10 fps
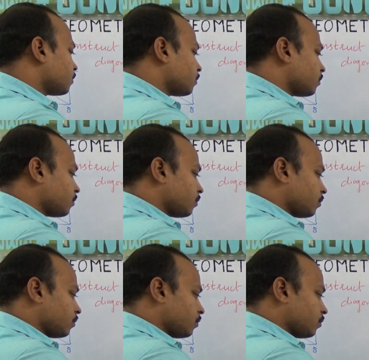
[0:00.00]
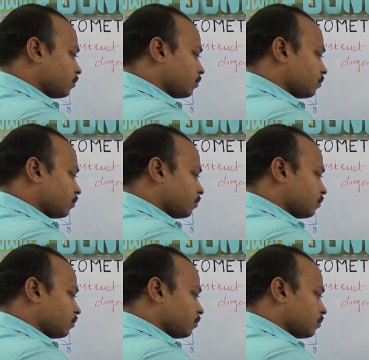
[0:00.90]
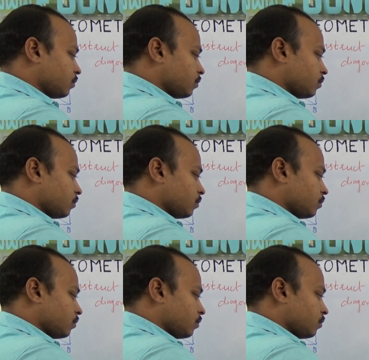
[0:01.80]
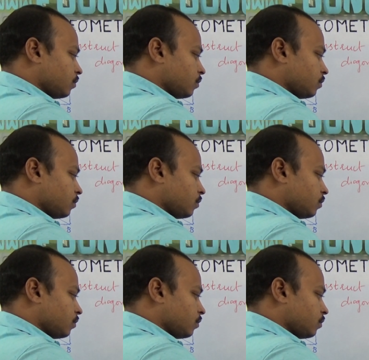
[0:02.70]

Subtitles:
(no one is talking)